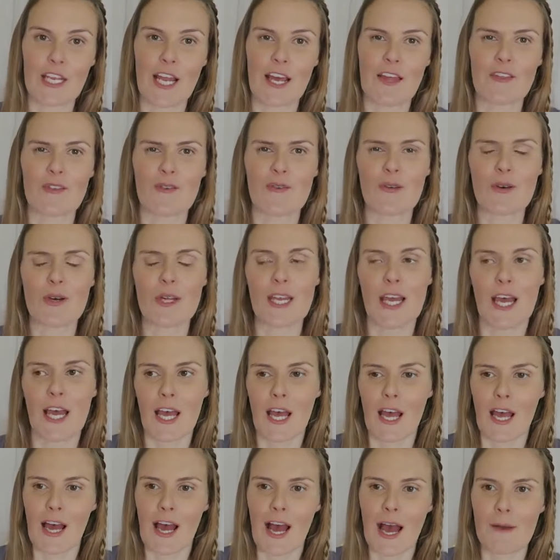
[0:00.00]
I thought
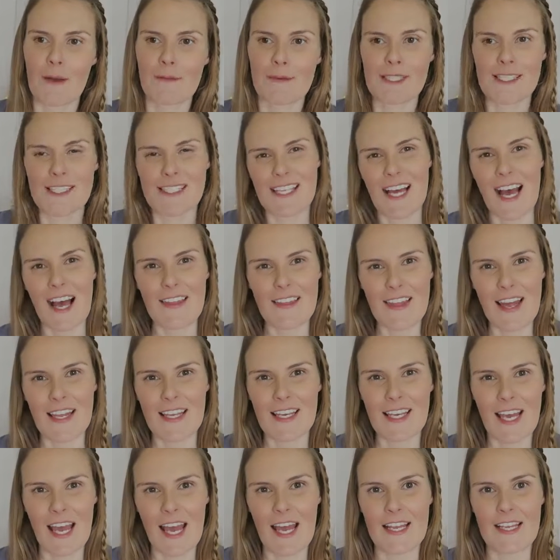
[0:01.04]
I would start that
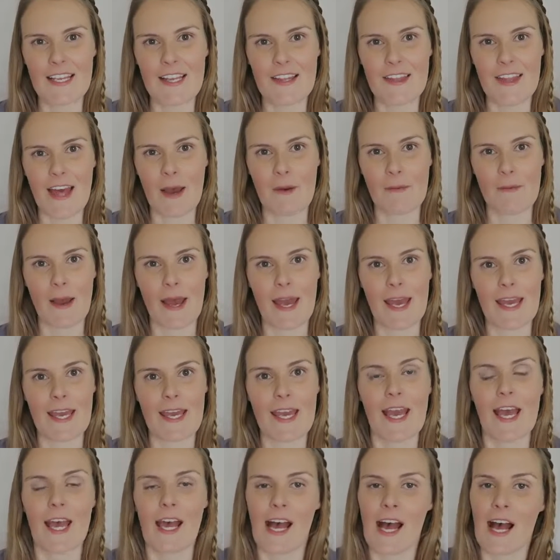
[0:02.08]
again that
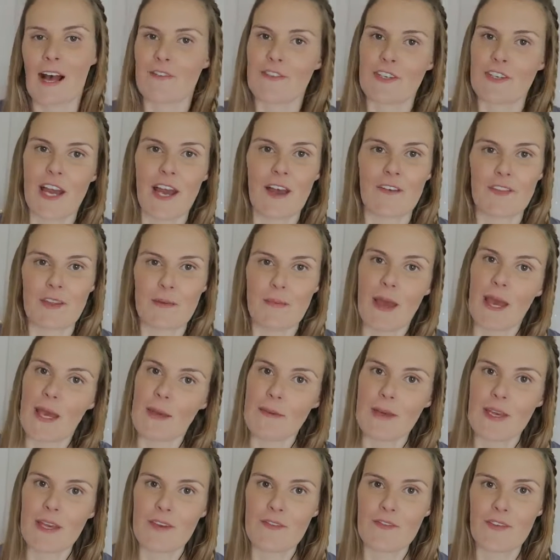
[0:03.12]
way after I have the
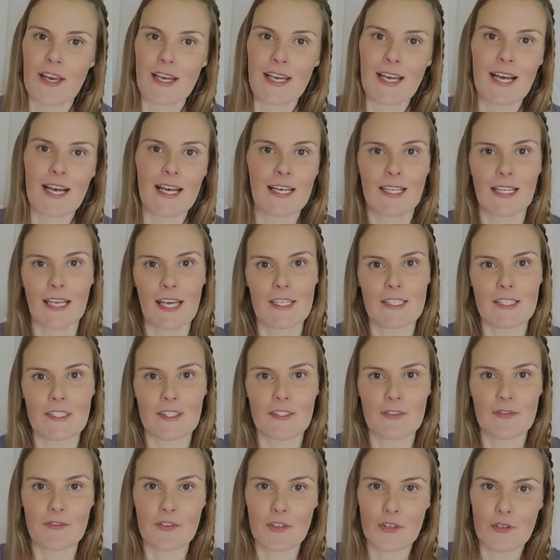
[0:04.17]
baby. If I can't get
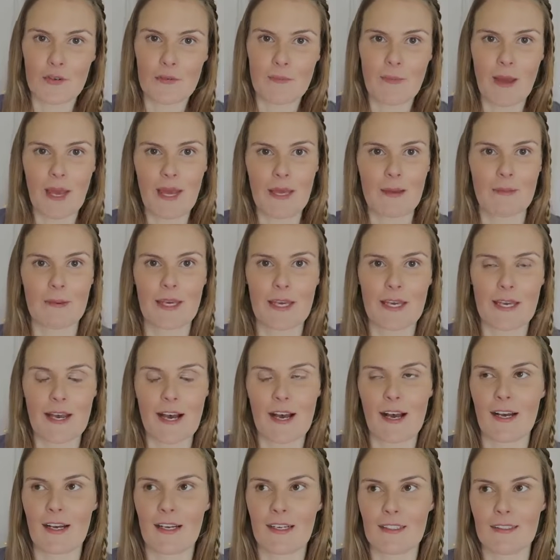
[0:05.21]
to film, maybe
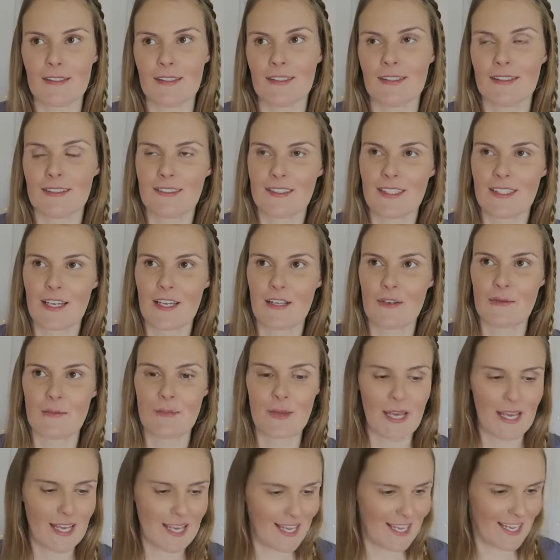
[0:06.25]
I'll, baby. it'll
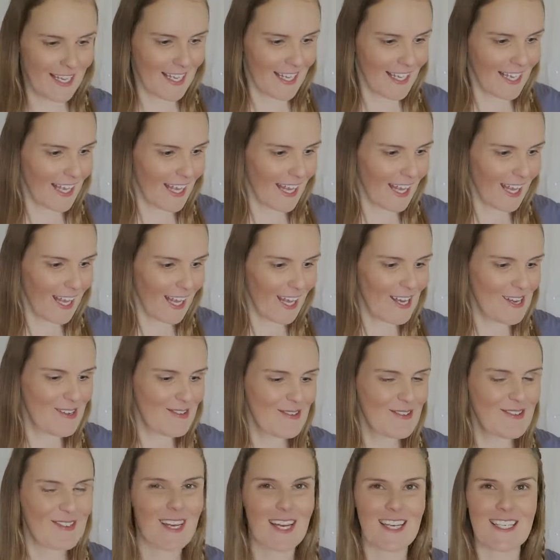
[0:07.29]
be
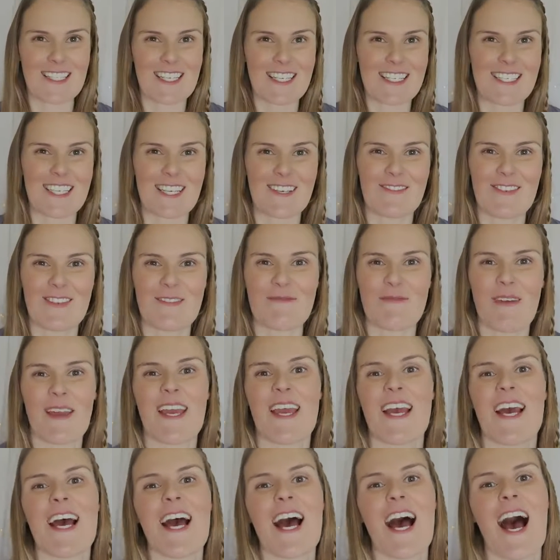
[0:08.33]
Kasha's here with me.